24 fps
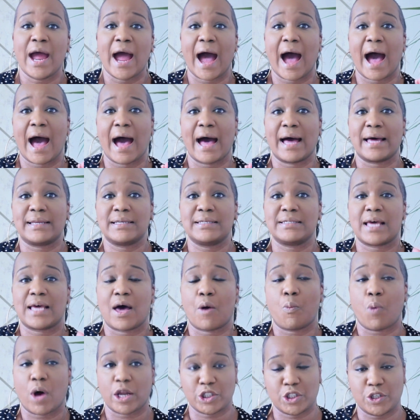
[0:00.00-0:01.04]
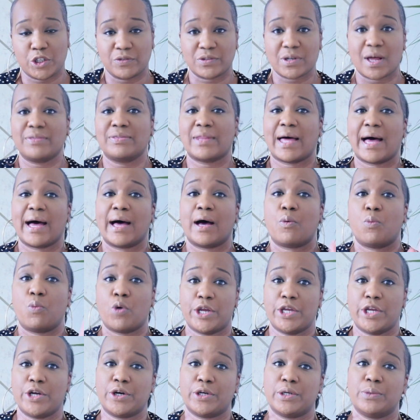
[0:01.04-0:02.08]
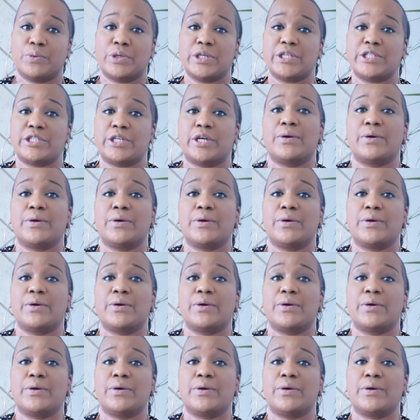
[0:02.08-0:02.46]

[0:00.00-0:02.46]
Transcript: And once you've done that, what you're going to want to